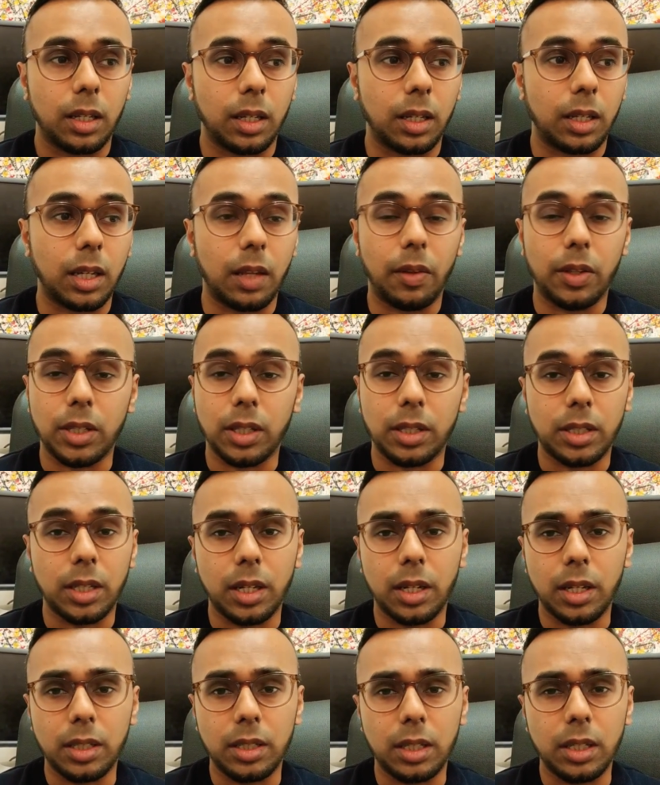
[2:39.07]
Again, there's
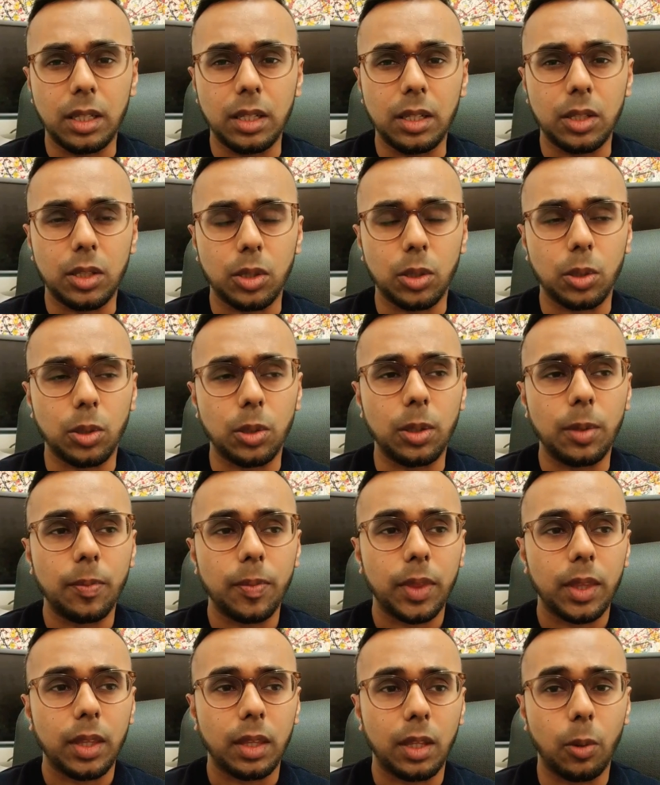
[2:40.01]
uncertainty, so
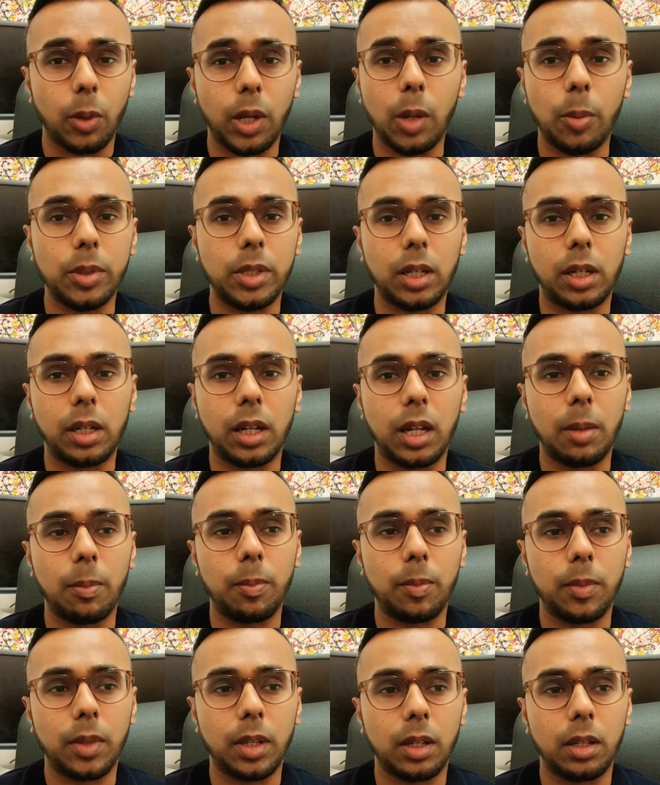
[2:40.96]
they were able to
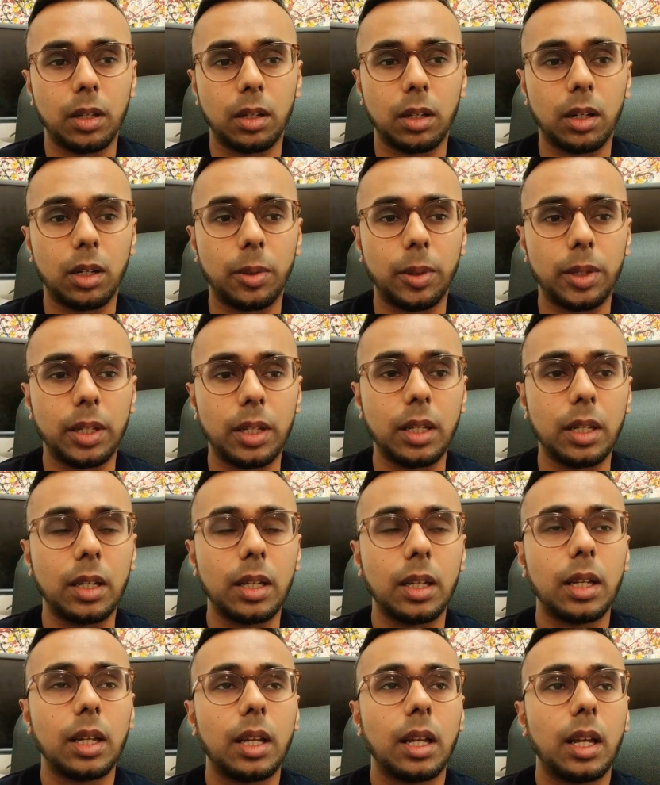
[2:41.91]
claim R&D.
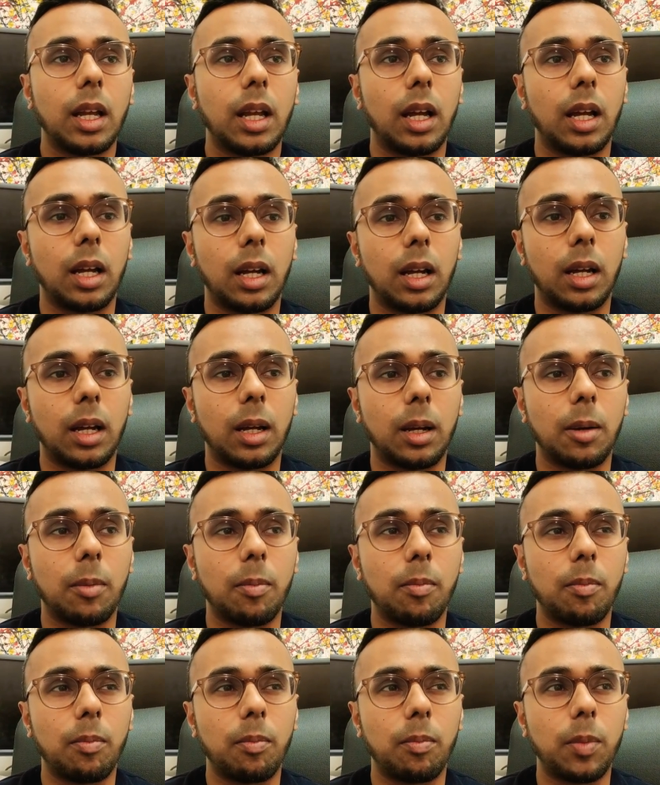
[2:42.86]

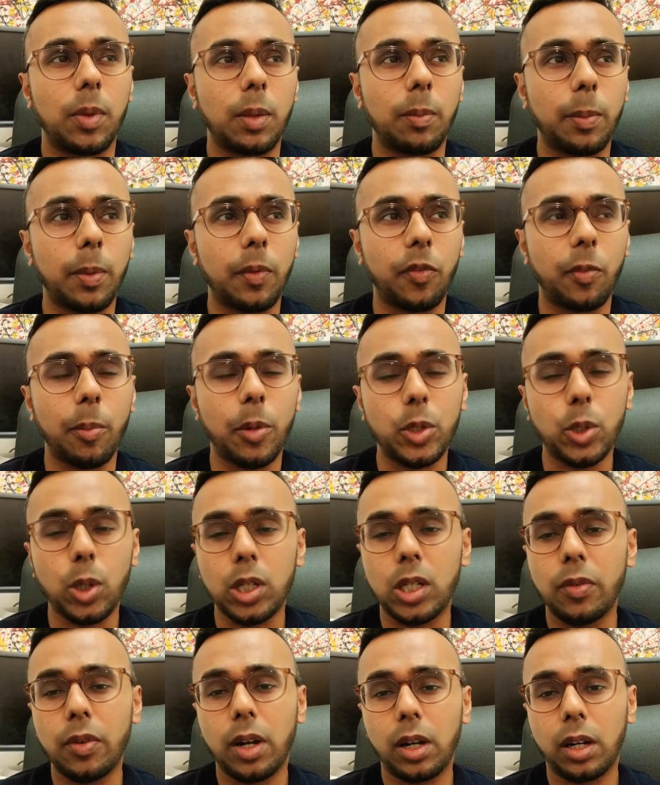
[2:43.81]
But the
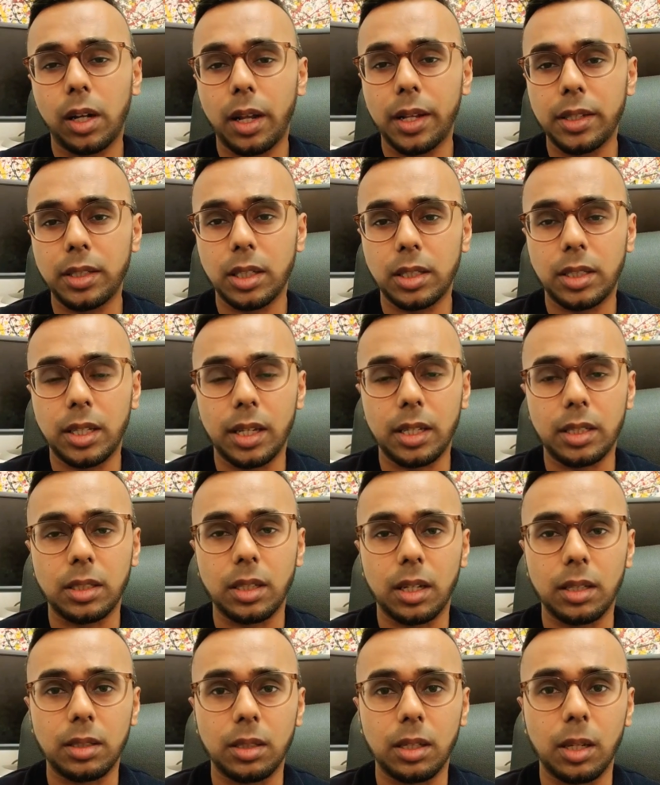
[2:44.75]
majority of our clients are tech
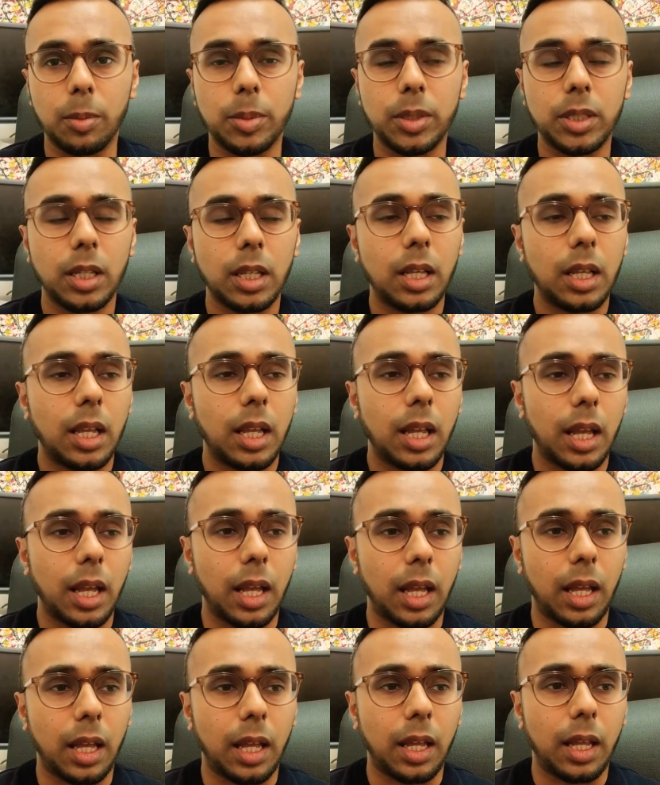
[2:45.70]
startups,
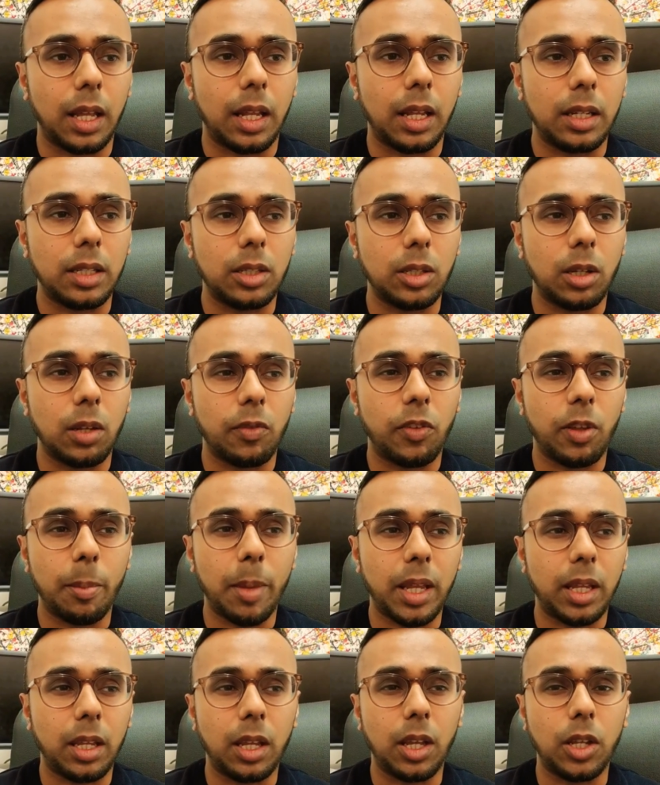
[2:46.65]
and they're
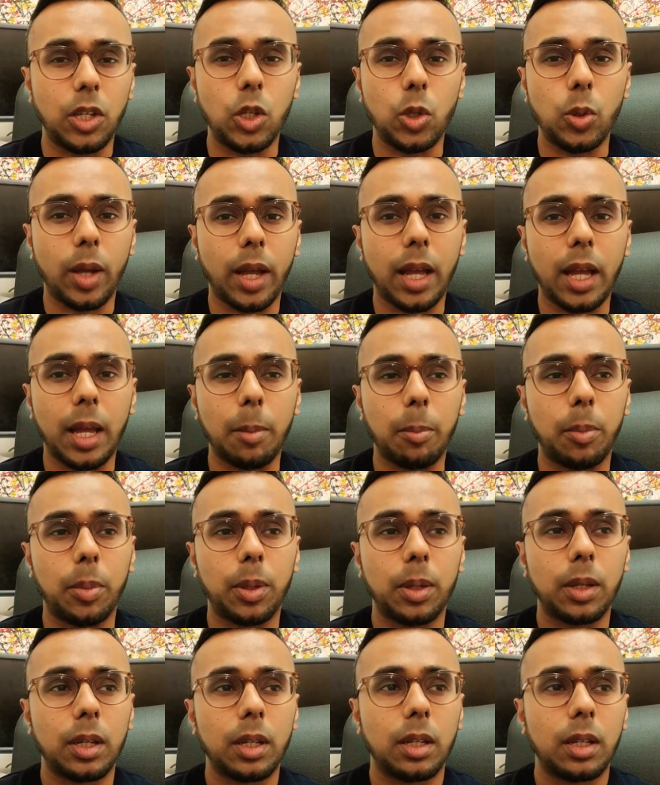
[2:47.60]
making a new app.
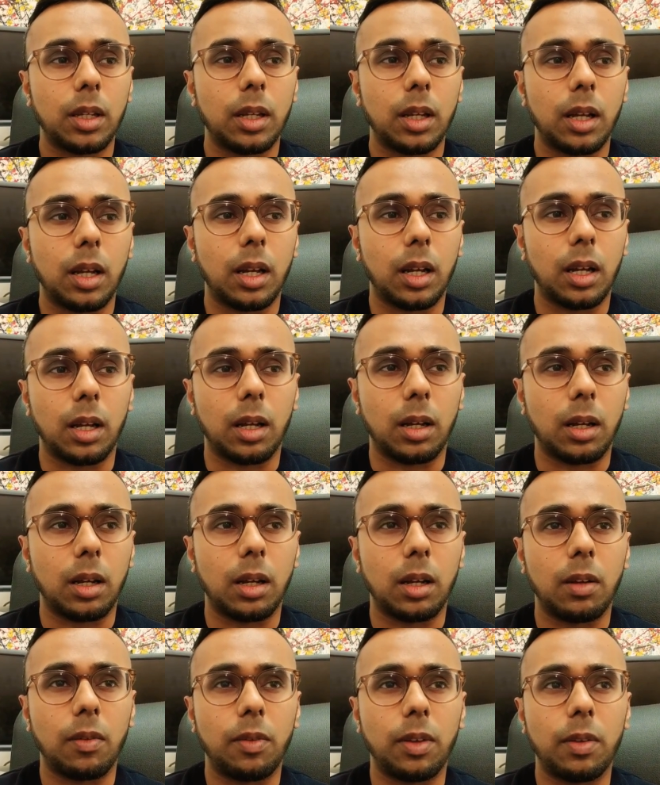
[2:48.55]

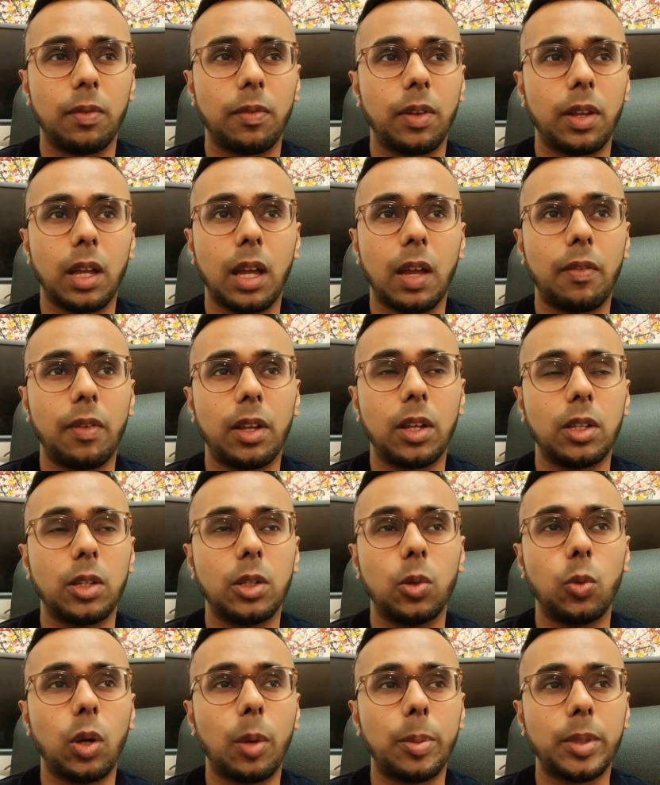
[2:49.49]
They're having a
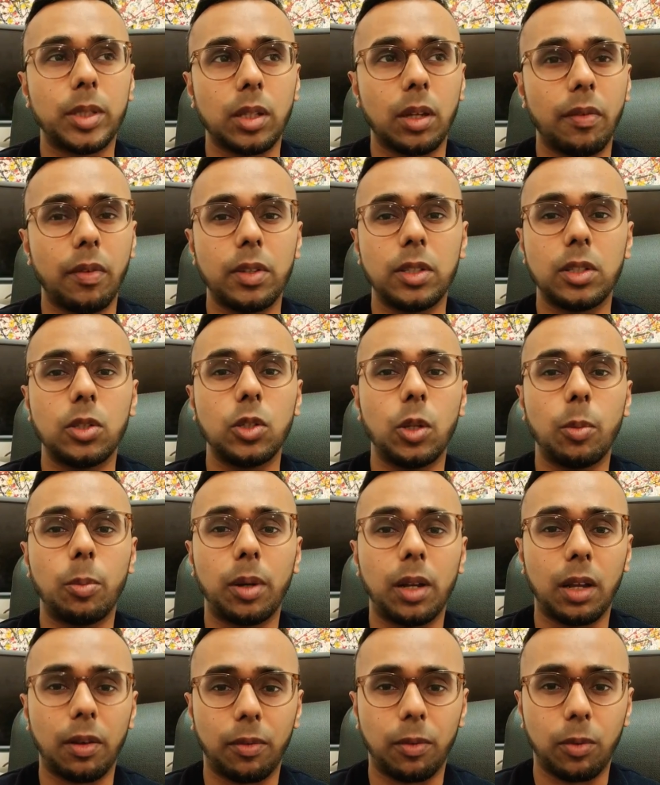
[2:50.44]
new website, it's a new
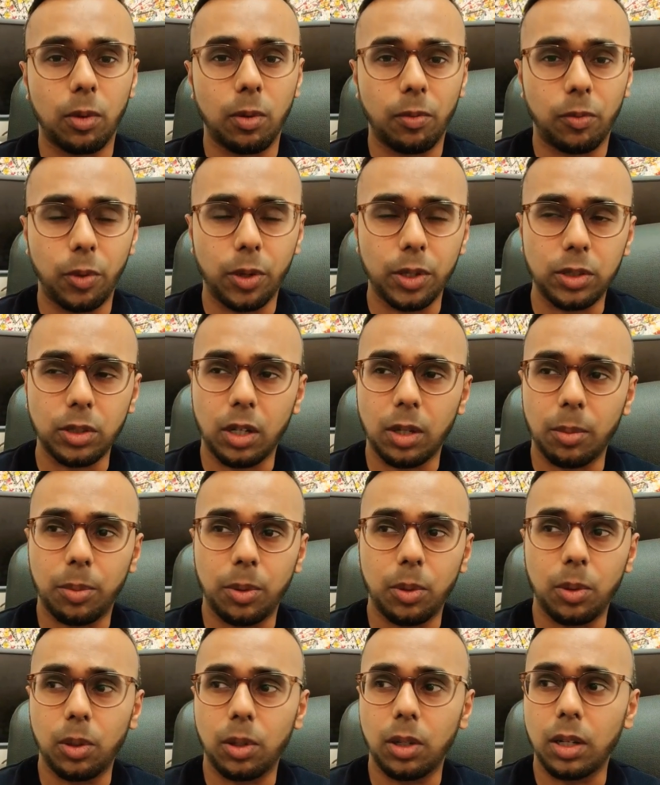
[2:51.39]
platform. For
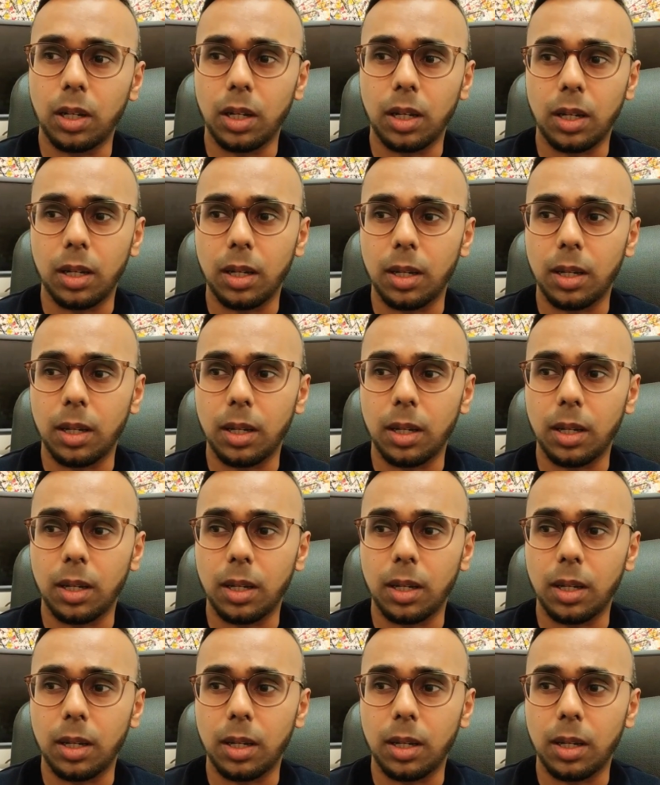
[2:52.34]
example,